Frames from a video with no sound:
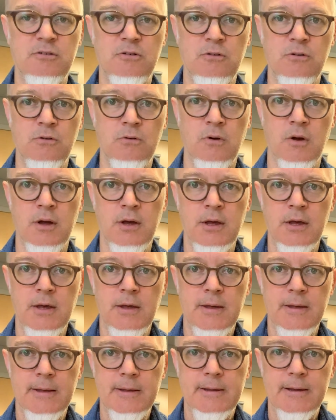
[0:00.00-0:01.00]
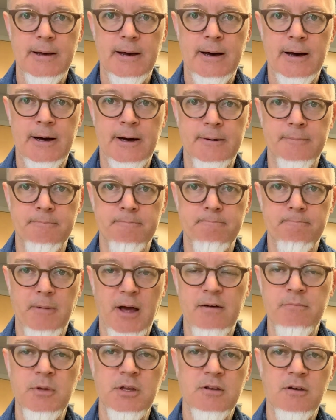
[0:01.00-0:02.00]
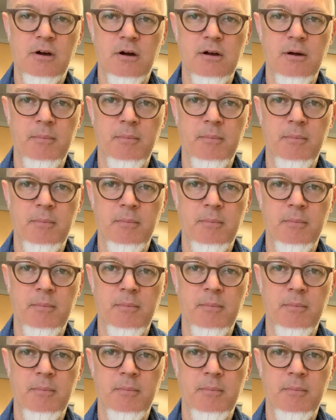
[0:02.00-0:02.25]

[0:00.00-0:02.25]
to have me talk